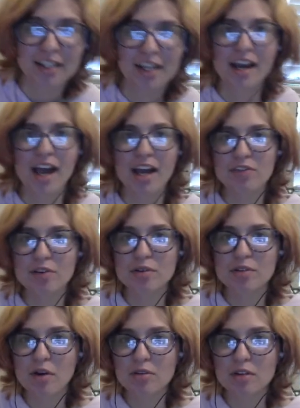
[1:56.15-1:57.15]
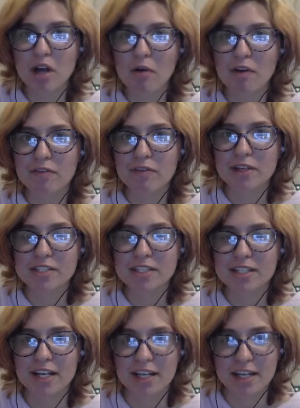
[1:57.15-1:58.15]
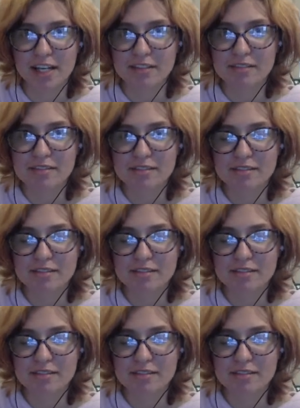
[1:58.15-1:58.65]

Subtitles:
And if you don't know what VRISKA is...